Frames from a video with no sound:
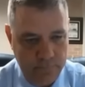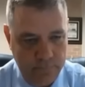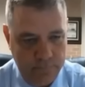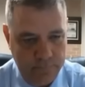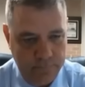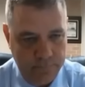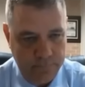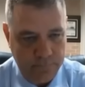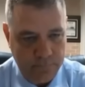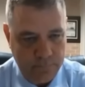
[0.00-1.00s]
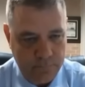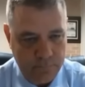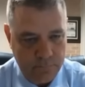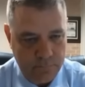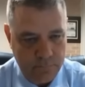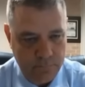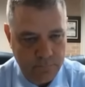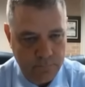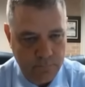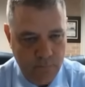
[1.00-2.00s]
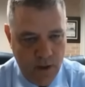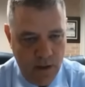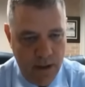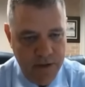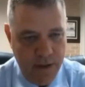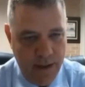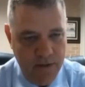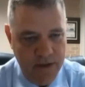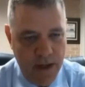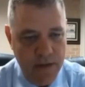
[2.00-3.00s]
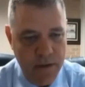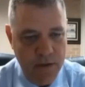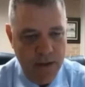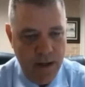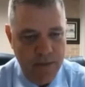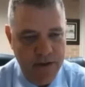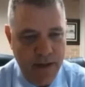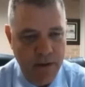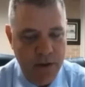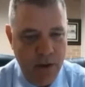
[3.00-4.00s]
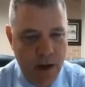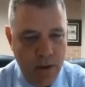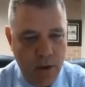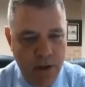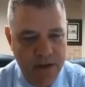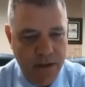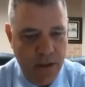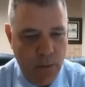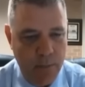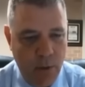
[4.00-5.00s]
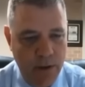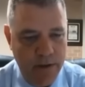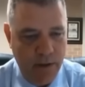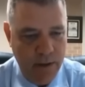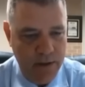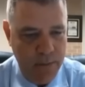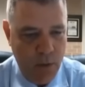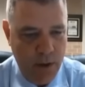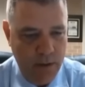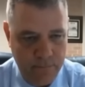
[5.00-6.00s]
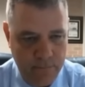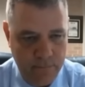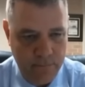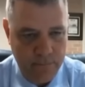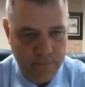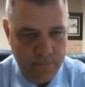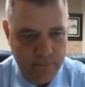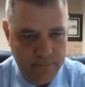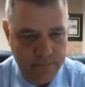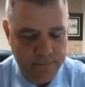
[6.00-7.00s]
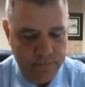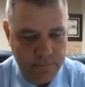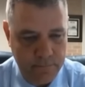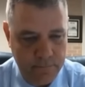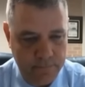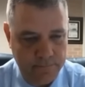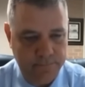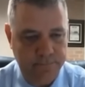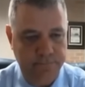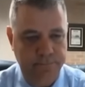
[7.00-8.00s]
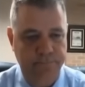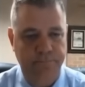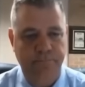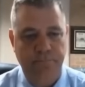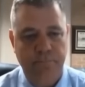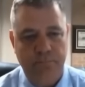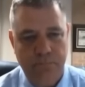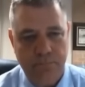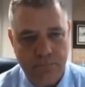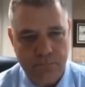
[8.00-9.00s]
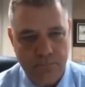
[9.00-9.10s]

Sign right there. Now he's going to have you sign two times saying that you're not requesting a court appointed attorney this morning. What? I'm sorry.